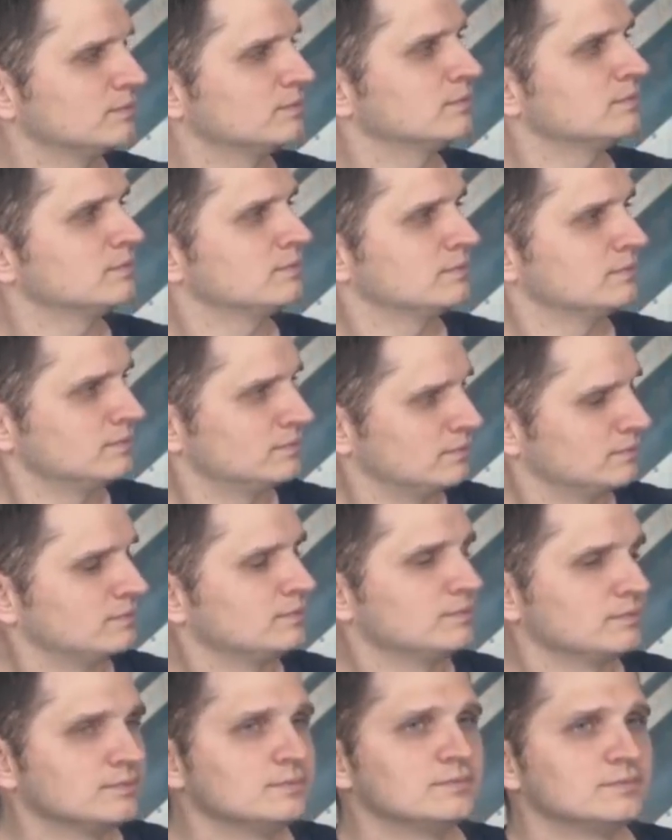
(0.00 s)

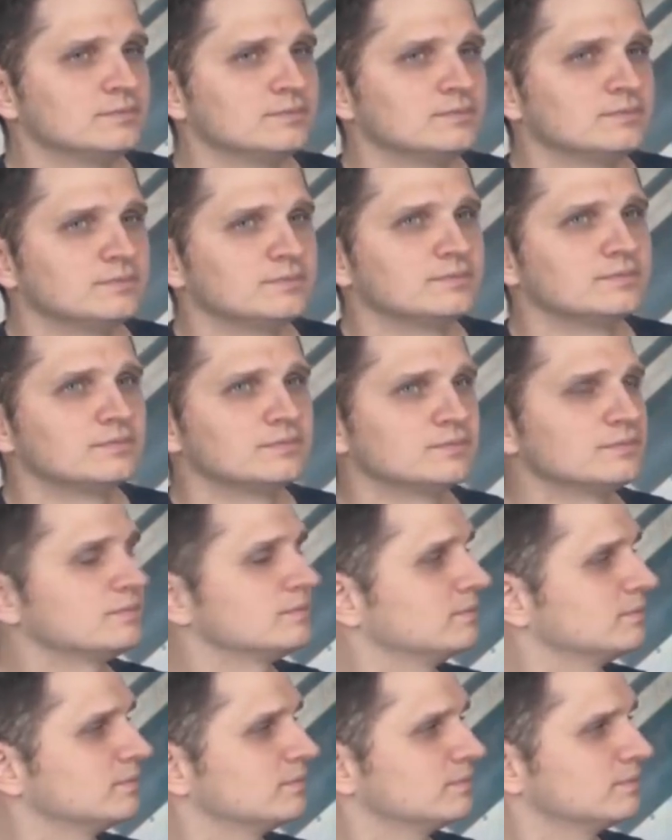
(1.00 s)

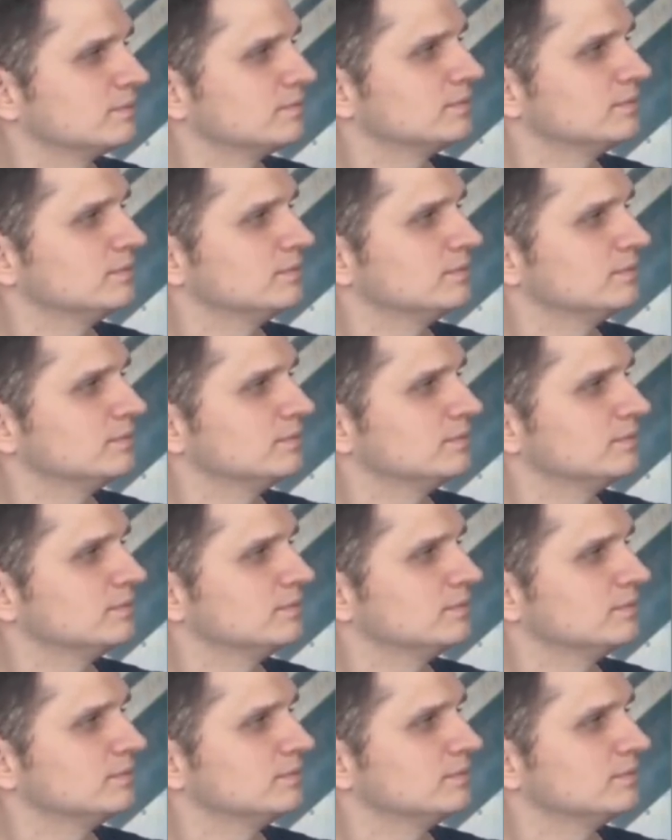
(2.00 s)
The person shown says nothing.